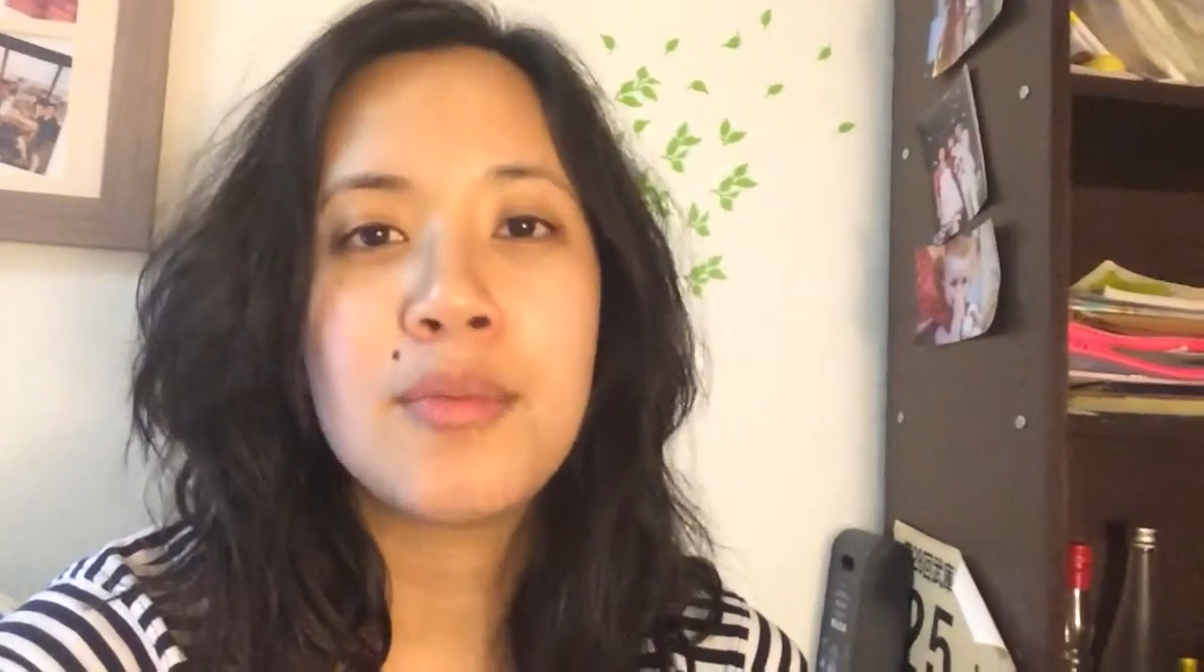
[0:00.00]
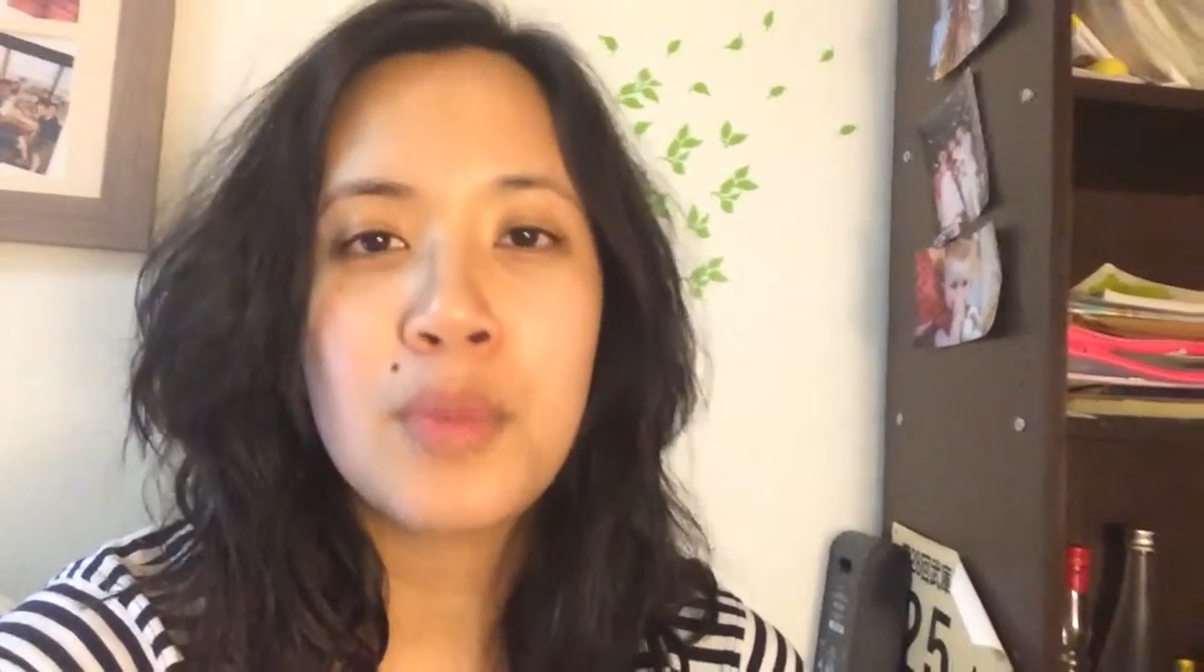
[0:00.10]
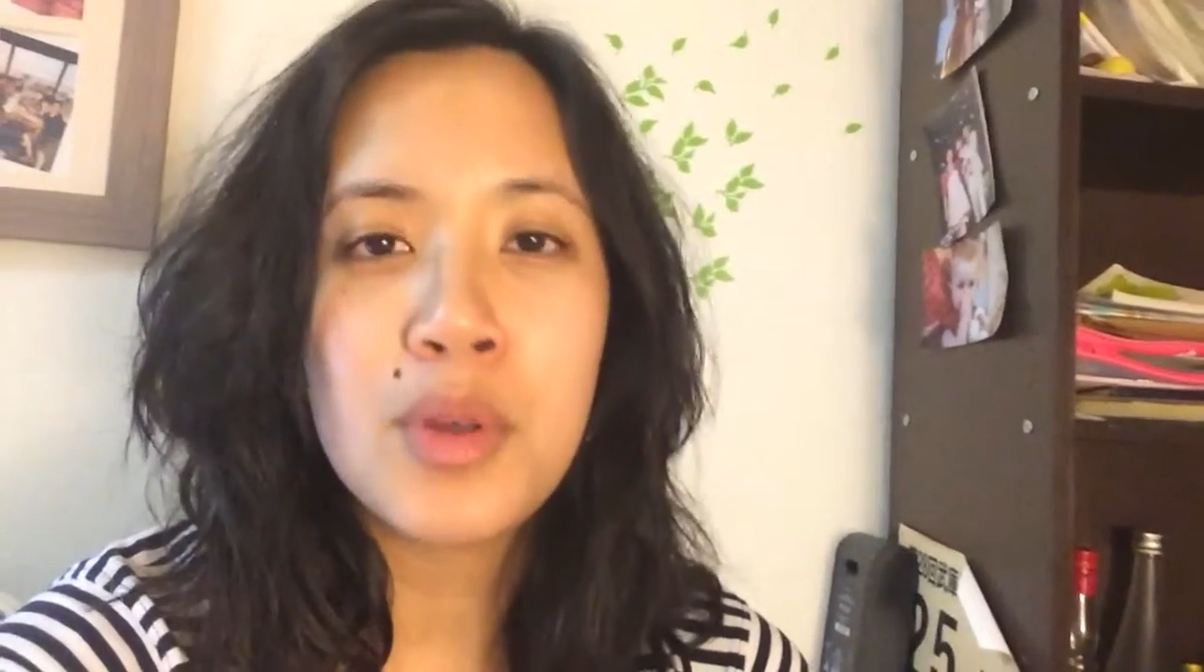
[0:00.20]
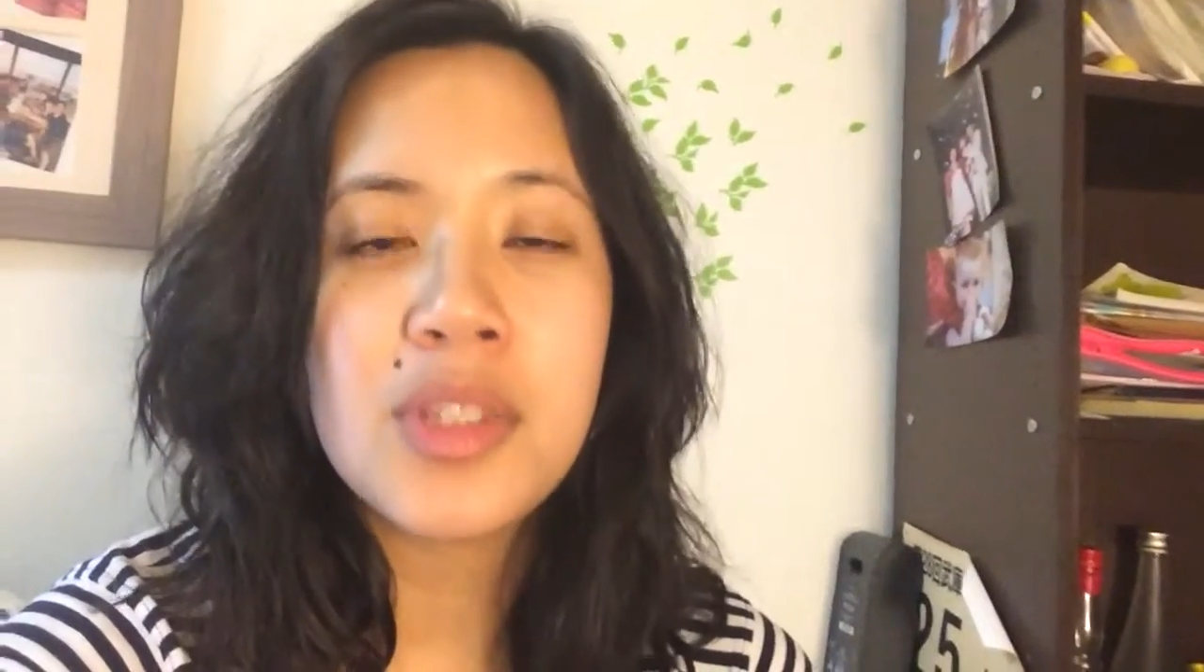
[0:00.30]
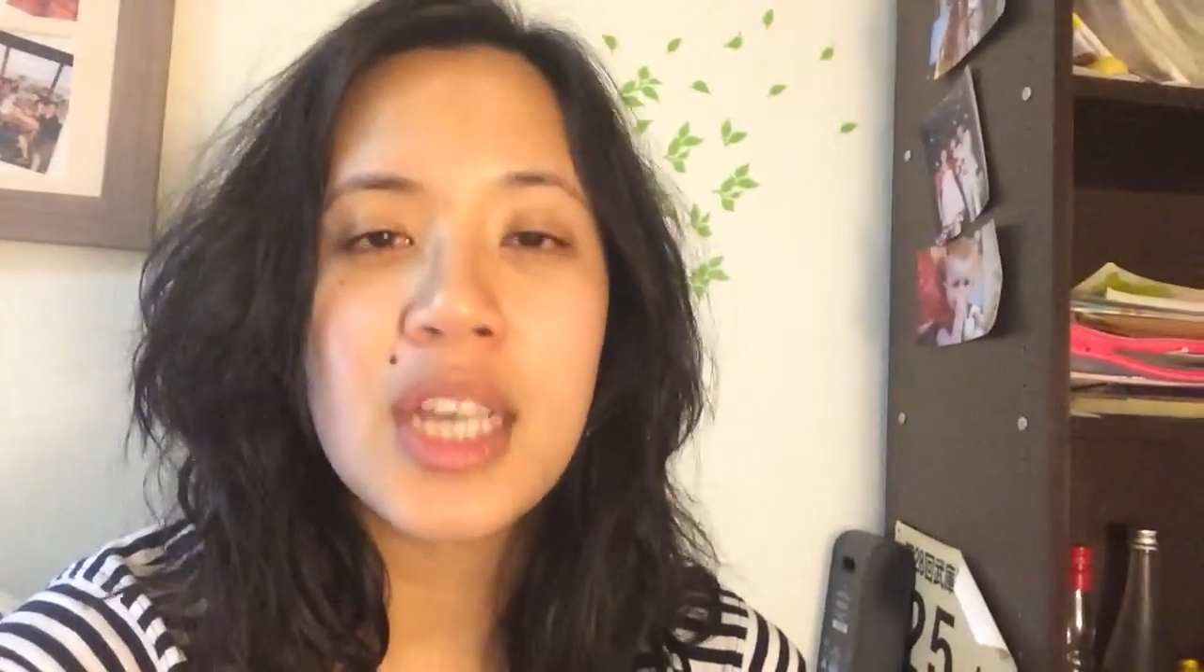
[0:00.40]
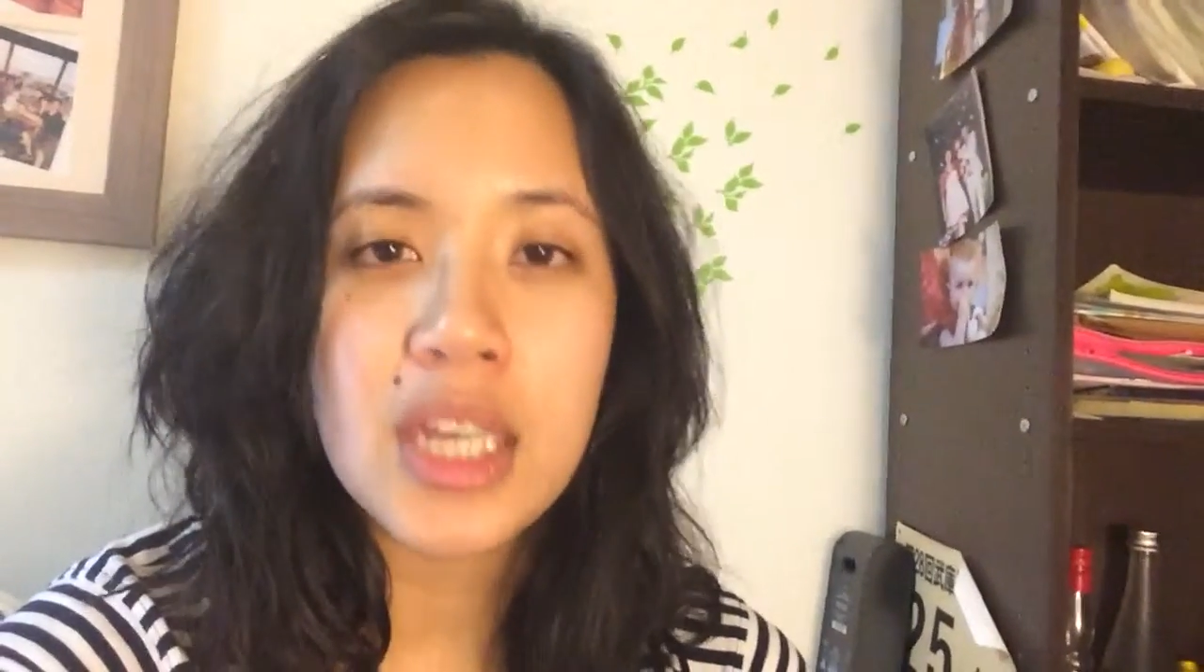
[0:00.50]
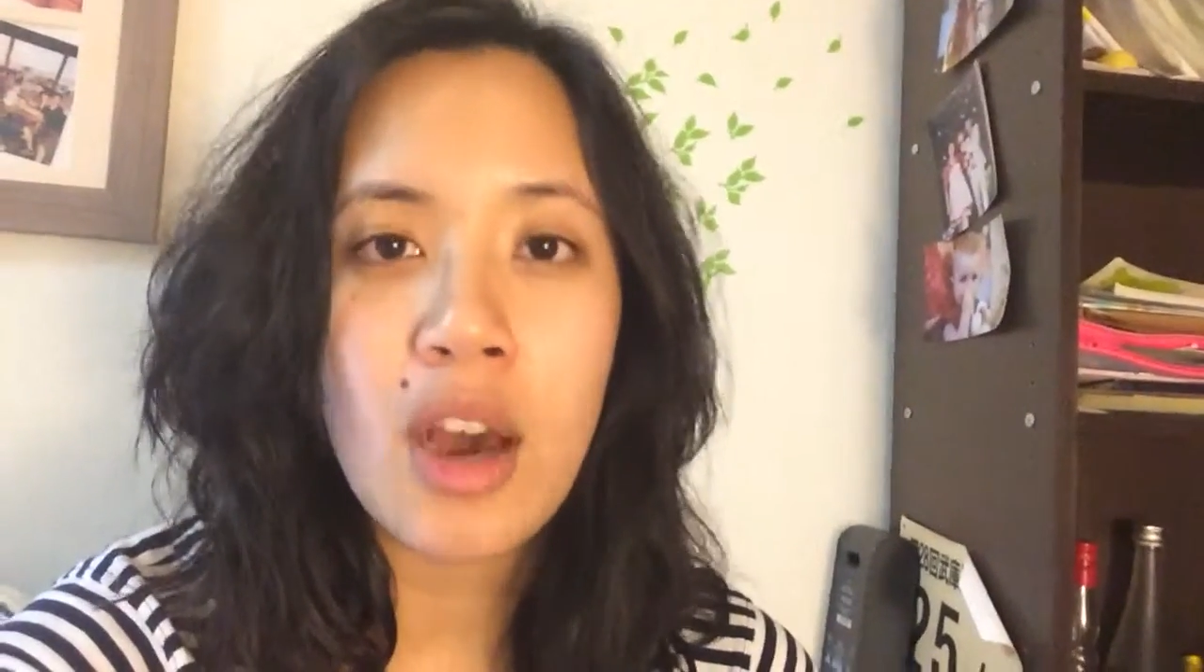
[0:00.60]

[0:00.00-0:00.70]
mostly